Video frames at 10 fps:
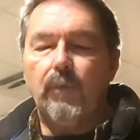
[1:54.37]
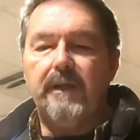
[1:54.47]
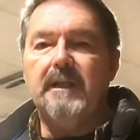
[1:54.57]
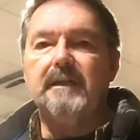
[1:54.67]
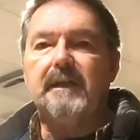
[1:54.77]

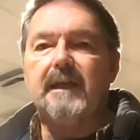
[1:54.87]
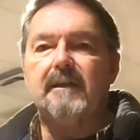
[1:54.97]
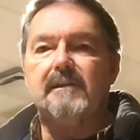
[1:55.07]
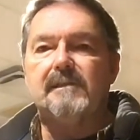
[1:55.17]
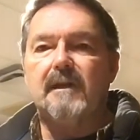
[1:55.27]
We need to get
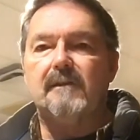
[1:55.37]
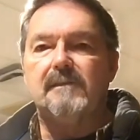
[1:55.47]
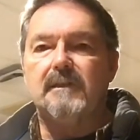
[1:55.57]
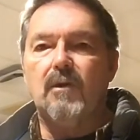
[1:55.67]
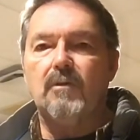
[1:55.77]

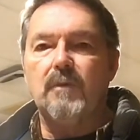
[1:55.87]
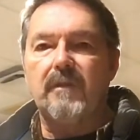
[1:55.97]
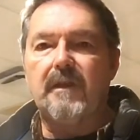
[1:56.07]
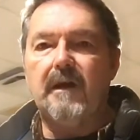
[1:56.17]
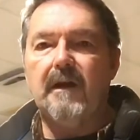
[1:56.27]
ourselves alone
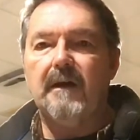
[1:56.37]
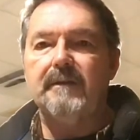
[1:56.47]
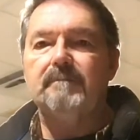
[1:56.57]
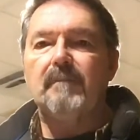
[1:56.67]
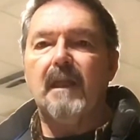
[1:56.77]
with
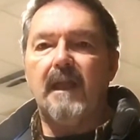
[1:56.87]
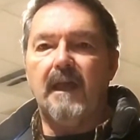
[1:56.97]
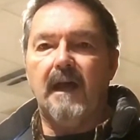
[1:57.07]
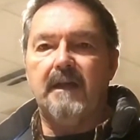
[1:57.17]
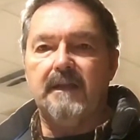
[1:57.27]
God
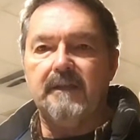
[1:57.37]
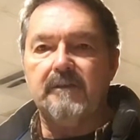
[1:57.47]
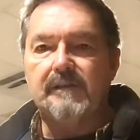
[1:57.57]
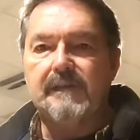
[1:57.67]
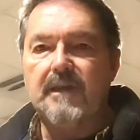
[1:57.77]
in
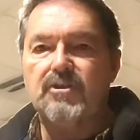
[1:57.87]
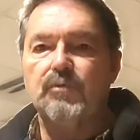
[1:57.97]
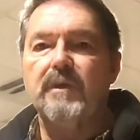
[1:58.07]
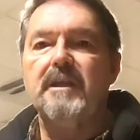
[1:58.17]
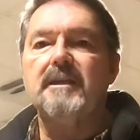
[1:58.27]

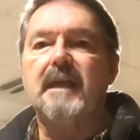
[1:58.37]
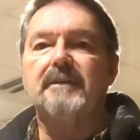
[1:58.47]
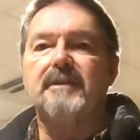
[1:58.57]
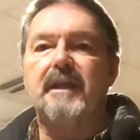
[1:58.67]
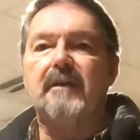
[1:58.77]
intercession. We need to
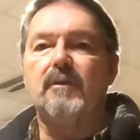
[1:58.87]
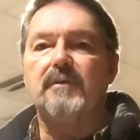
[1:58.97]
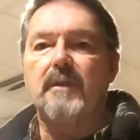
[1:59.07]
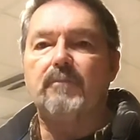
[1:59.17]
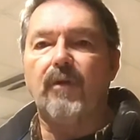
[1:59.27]
get together
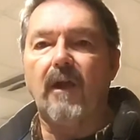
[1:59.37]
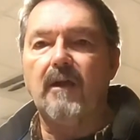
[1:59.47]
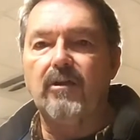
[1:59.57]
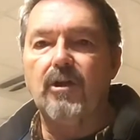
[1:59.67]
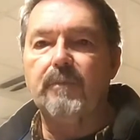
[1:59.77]
with the
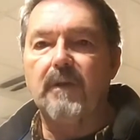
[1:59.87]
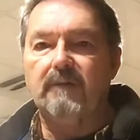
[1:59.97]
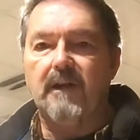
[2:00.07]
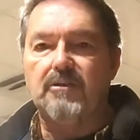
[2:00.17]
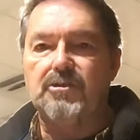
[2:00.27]
prayer group
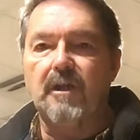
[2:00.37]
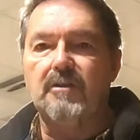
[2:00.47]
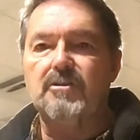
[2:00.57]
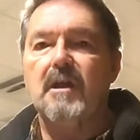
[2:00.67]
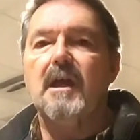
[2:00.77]
of our
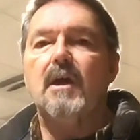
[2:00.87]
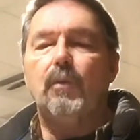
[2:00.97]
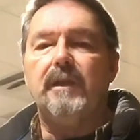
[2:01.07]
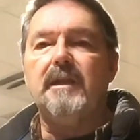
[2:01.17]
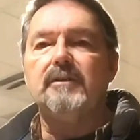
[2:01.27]
church.
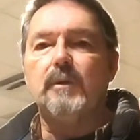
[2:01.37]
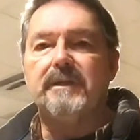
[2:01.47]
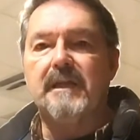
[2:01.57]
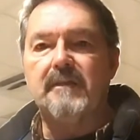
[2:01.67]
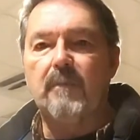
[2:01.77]
We need to
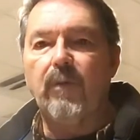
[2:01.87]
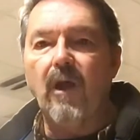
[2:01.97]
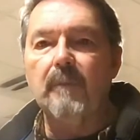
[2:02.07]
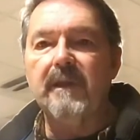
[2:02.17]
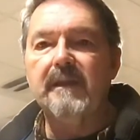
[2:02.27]
attend the prayer